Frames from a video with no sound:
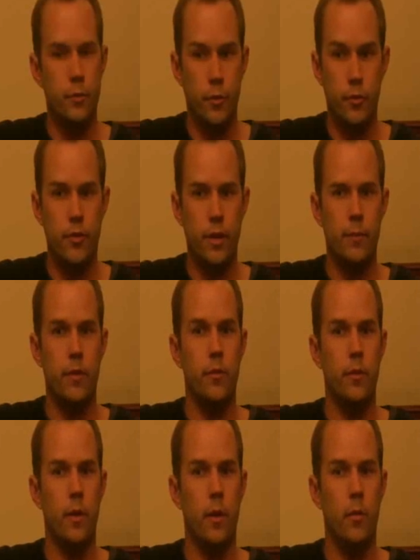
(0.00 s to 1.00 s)
There's
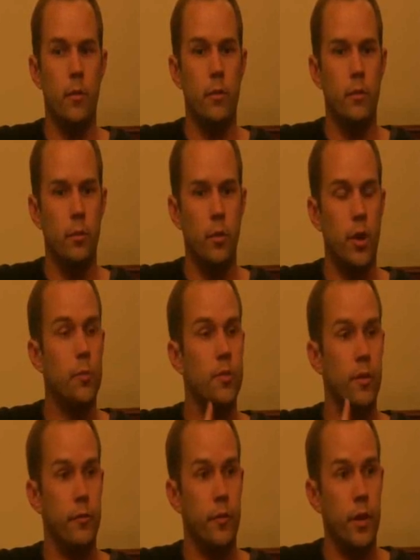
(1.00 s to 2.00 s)
100%
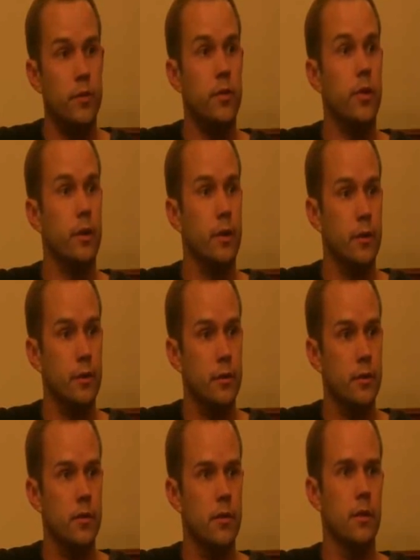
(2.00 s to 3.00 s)
volunteer.
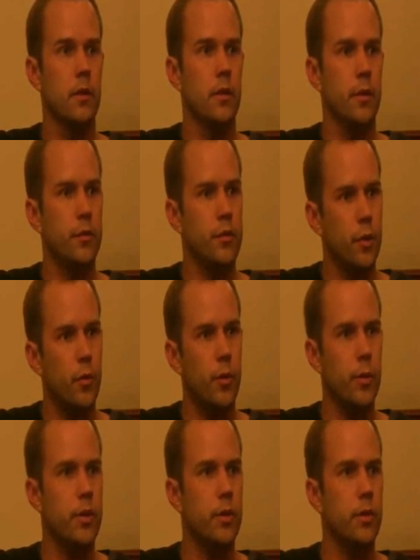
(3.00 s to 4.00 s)
There's no
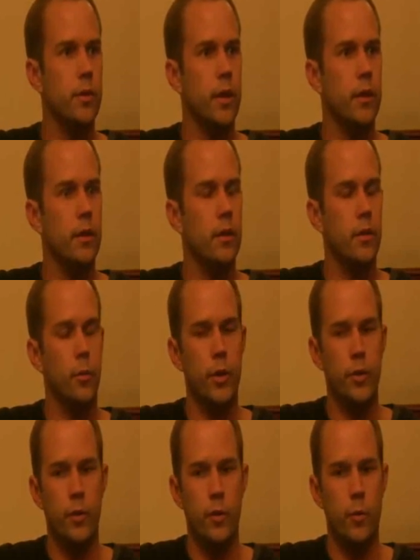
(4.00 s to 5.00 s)
way we can do that.
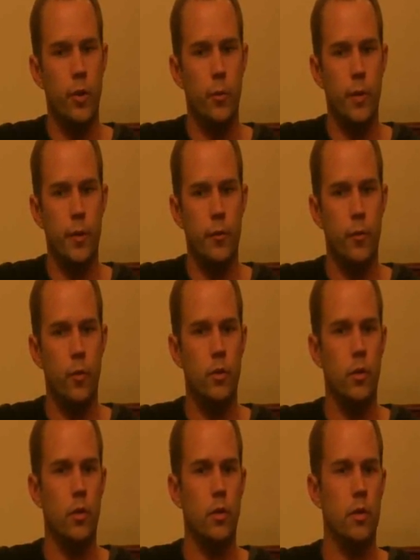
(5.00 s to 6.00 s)
We don't pay for
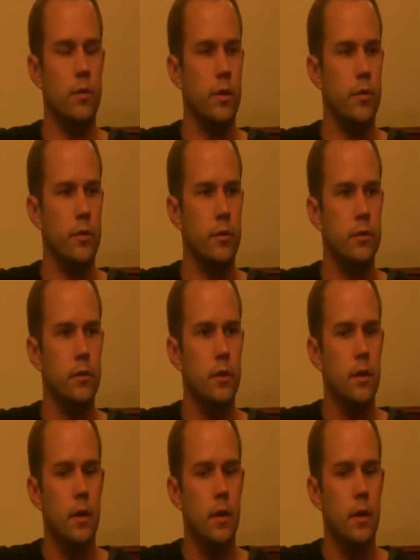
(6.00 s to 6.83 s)
one localization.